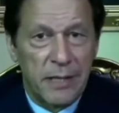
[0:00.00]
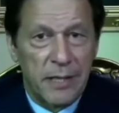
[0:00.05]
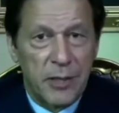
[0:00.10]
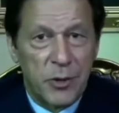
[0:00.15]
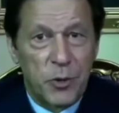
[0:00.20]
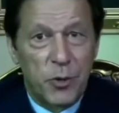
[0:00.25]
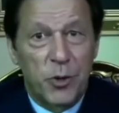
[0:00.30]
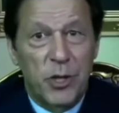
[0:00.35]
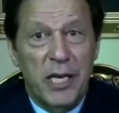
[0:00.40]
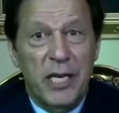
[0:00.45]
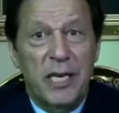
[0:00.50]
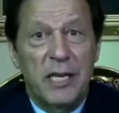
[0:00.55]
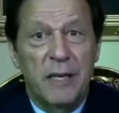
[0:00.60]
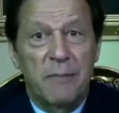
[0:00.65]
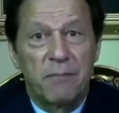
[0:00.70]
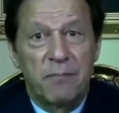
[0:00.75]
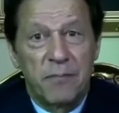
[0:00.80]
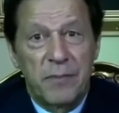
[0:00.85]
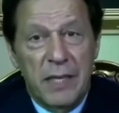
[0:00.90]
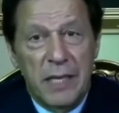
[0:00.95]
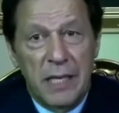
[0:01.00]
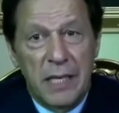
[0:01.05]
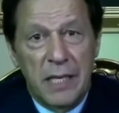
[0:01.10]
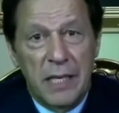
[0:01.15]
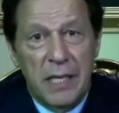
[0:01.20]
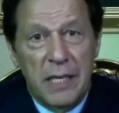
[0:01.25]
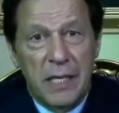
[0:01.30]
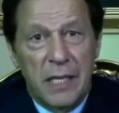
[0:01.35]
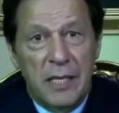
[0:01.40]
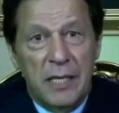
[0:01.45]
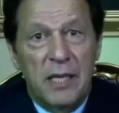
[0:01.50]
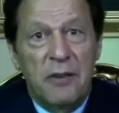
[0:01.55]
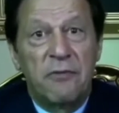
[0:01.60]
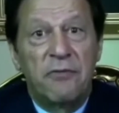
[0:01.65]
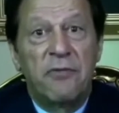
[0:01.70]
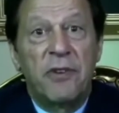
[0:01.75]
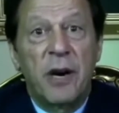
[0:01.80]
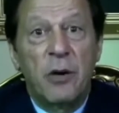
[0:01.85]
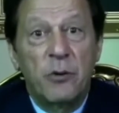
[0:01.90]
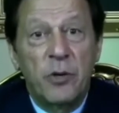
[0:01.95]
Today, the
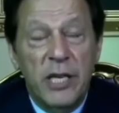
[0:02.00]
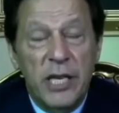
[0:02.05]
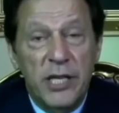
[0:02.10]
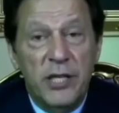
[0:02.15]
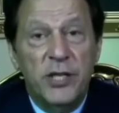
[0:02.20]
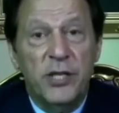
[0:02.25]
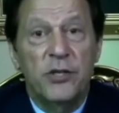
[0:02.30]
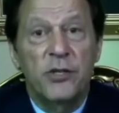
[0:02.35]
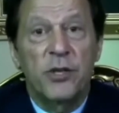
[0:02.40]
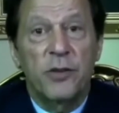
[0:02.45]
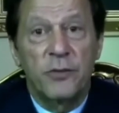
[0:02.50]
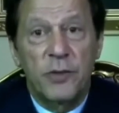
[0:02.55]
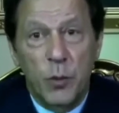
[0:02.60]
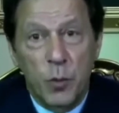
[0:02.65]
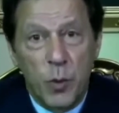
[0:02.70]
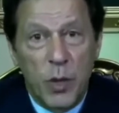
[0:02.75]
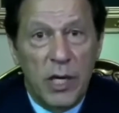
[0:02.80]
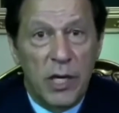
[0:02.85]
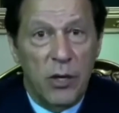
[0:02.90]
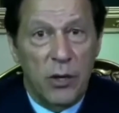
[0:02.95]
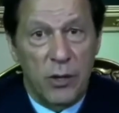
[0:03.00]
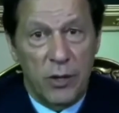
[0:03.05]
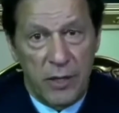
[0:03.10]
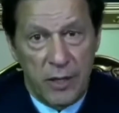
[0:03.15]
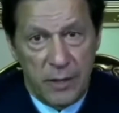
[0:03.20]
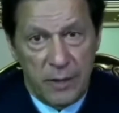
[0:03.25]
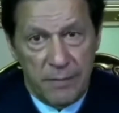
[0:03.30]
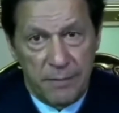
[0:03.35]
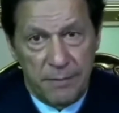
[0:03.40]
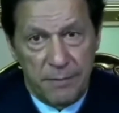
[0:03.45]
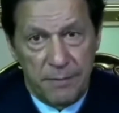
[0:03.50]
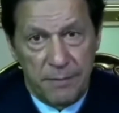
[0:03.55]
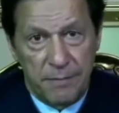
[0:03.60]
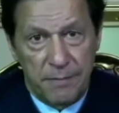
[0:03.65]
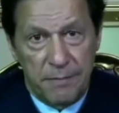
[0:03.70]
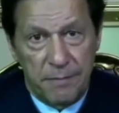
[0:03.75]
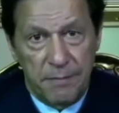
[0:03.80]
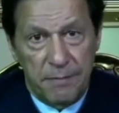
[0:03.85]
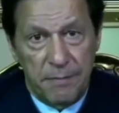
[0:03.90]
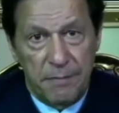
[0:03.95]
foundations of the world order,
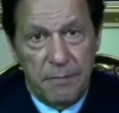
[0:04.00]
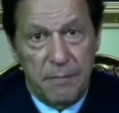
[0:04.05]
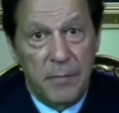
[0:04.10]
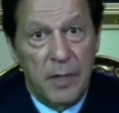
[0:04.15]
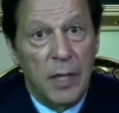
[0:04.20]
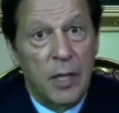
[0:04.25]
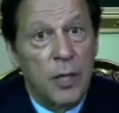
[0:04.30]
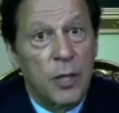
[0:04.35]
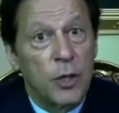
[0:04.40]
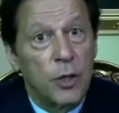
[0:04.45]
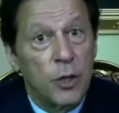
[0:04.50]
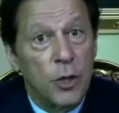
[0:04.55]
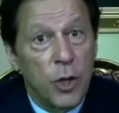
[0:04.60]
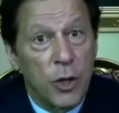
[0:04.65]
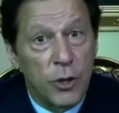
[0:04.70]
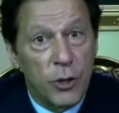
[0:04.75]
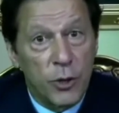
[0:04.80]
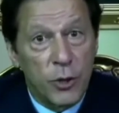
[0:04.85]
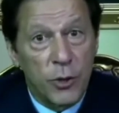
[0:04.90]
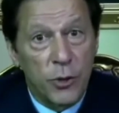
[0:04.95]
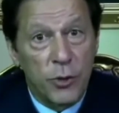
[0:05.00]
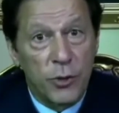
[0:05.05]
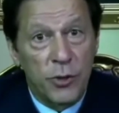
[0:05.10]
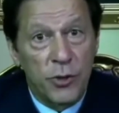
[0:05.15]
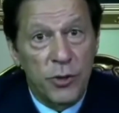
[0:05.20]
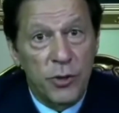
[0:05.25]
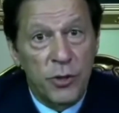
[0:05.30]
non-use